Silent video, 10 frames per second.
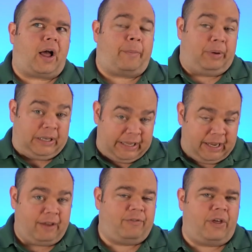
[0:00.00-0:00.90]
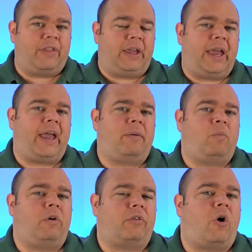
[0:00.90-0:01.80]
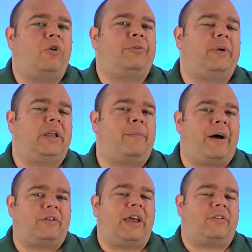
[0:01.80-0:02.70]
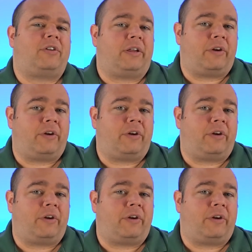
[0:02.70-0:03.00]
I believe, that the game was ultimately about testing